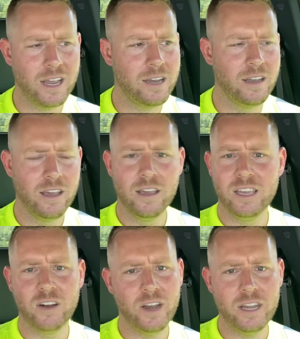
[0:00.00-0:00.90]
And,
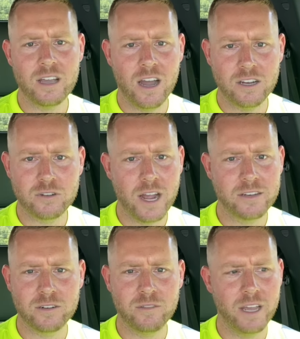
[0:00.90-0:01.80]
you know, any
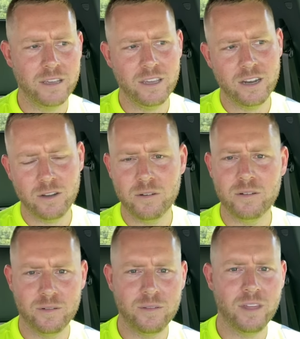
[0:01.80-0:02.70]
contractor, like, you
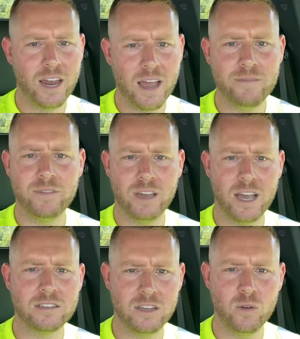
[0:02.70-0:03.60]
know, that
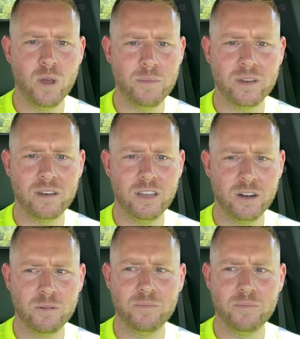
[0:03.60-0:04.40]
has equipment, you know,